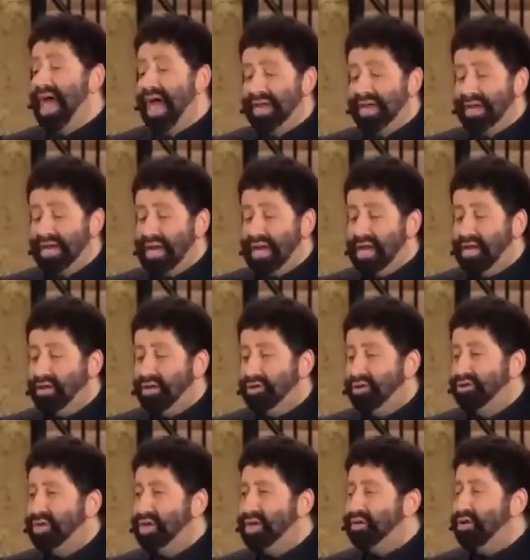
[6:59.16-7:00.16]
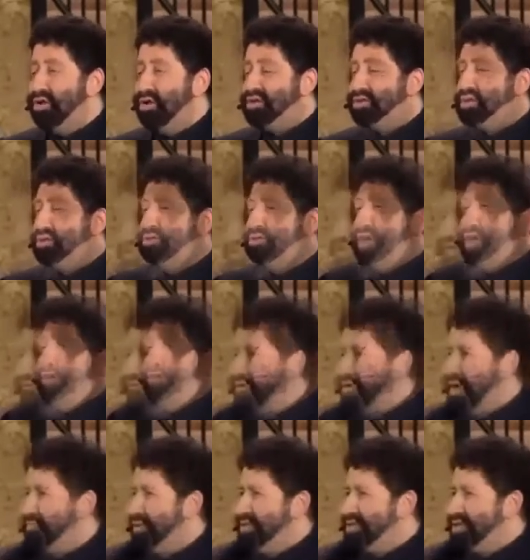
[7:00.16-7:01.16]
and it included also
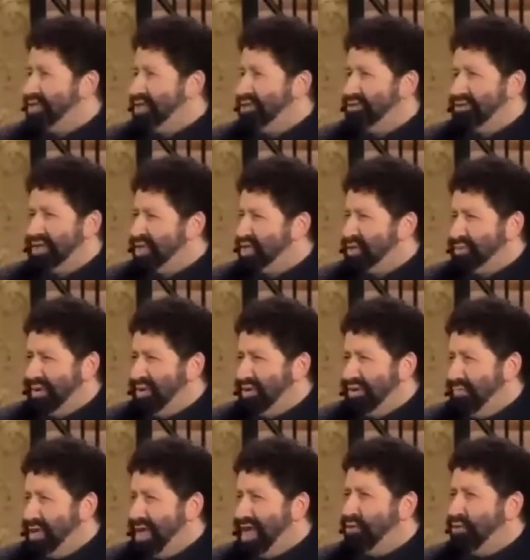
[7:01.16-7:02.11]
offering up its children. Spirit of